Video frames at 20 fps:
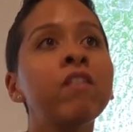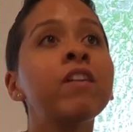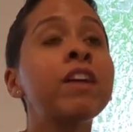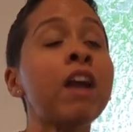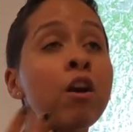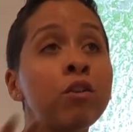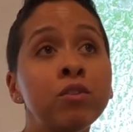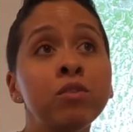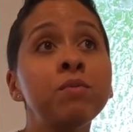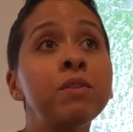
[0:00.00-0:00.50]

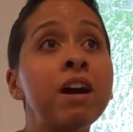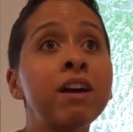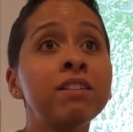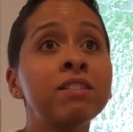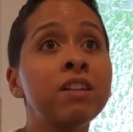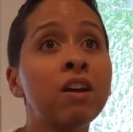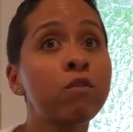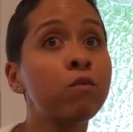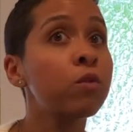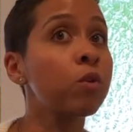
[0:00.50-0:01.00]
how you guys
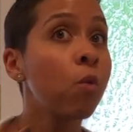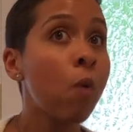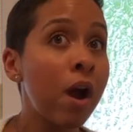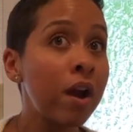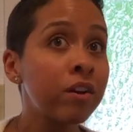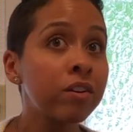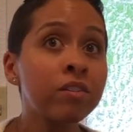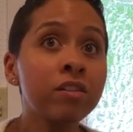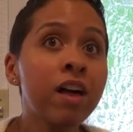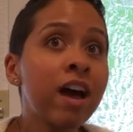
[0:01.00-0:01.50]
have
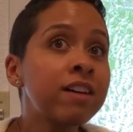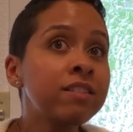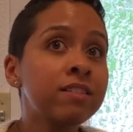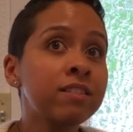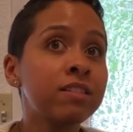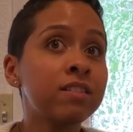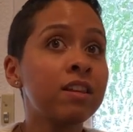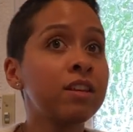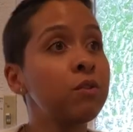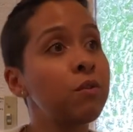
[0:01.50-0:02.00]
required
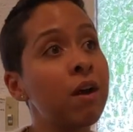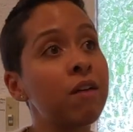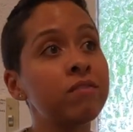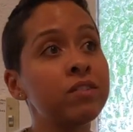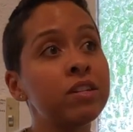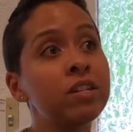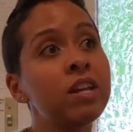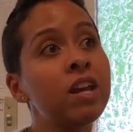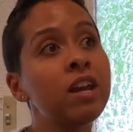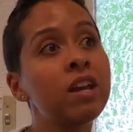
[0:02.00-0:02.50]
classes that you have to
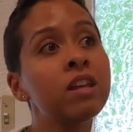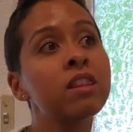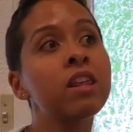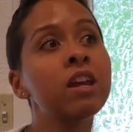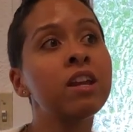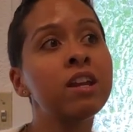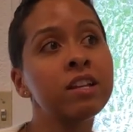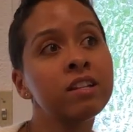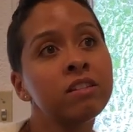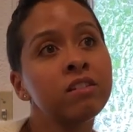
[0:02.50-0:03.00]
take,
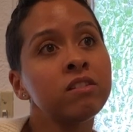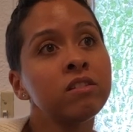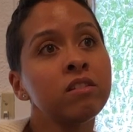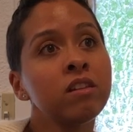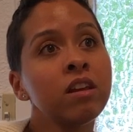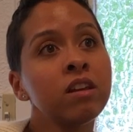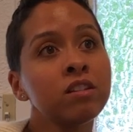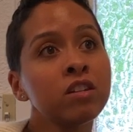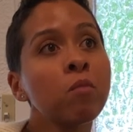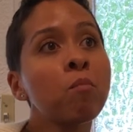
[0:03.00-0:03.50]
that
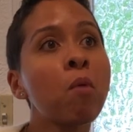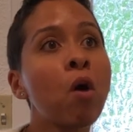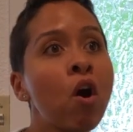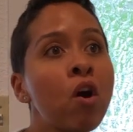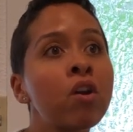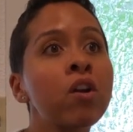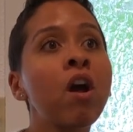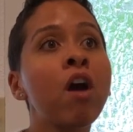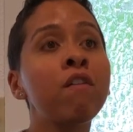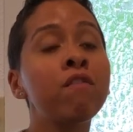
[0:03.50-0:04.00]
it's a
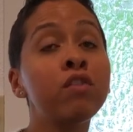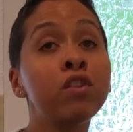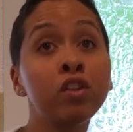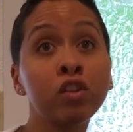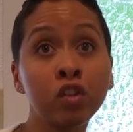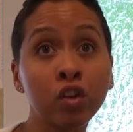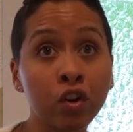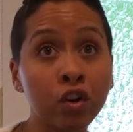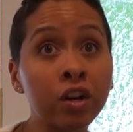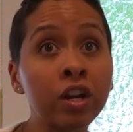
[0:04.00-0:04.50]
part of the
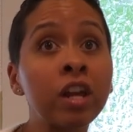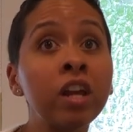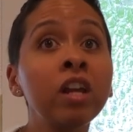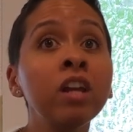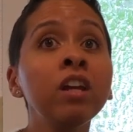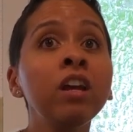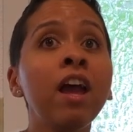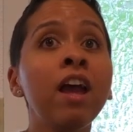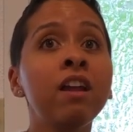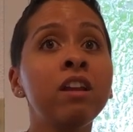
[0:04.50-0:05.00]

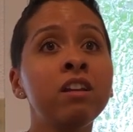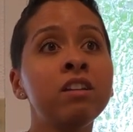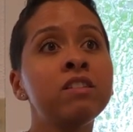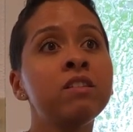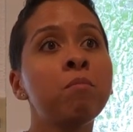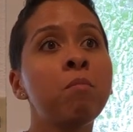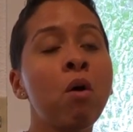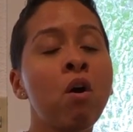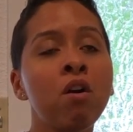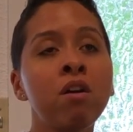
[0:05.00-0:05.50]
learning and it's a
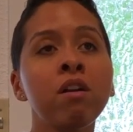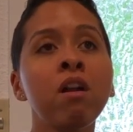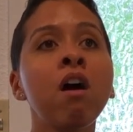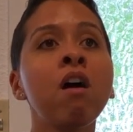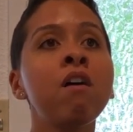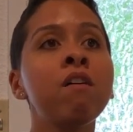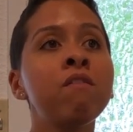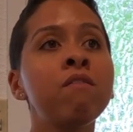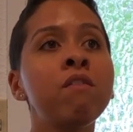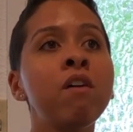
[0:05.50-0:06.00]
part
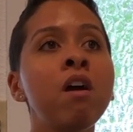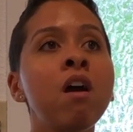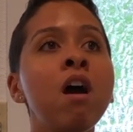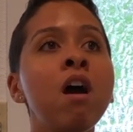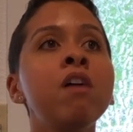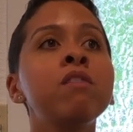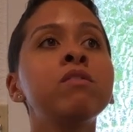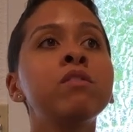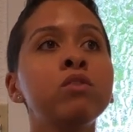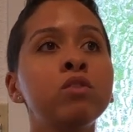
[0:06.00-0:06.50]
of
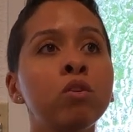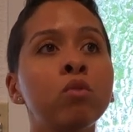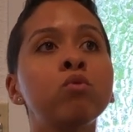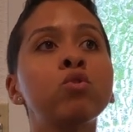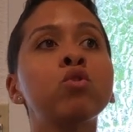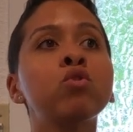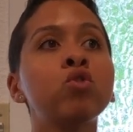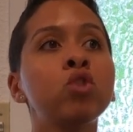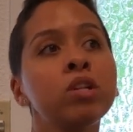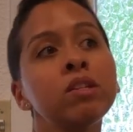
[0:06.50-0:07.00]
the
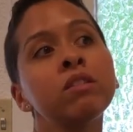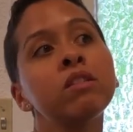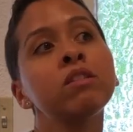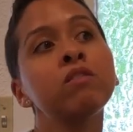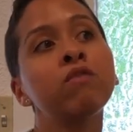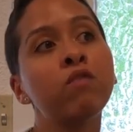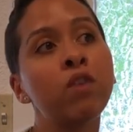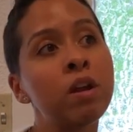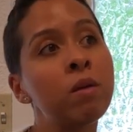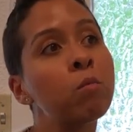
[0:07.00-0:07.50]
social justice
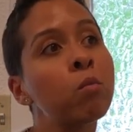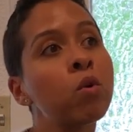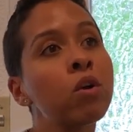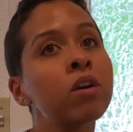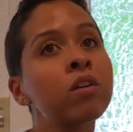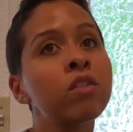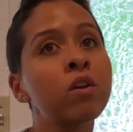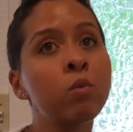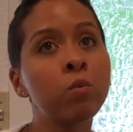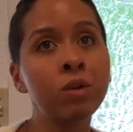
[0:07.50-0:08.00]

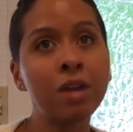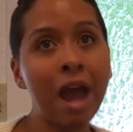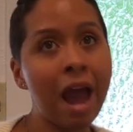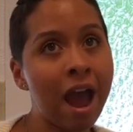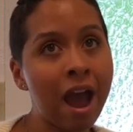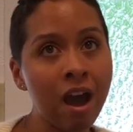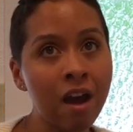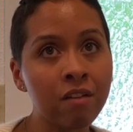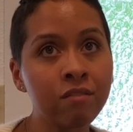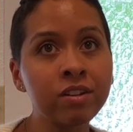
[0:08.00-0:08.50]
framework that we
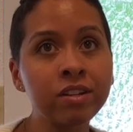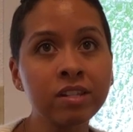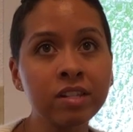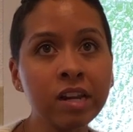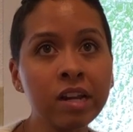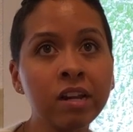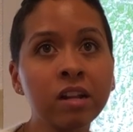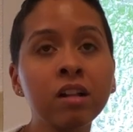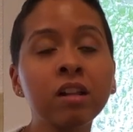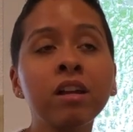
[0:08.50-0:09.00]
have at
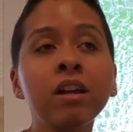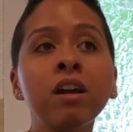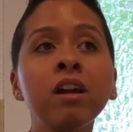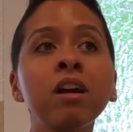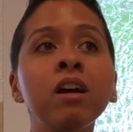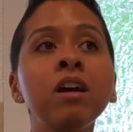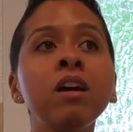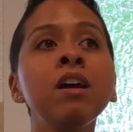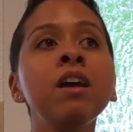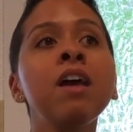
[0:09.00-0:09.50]
Santa
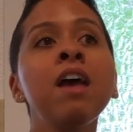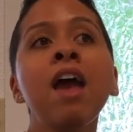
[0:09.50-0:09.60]
Clara.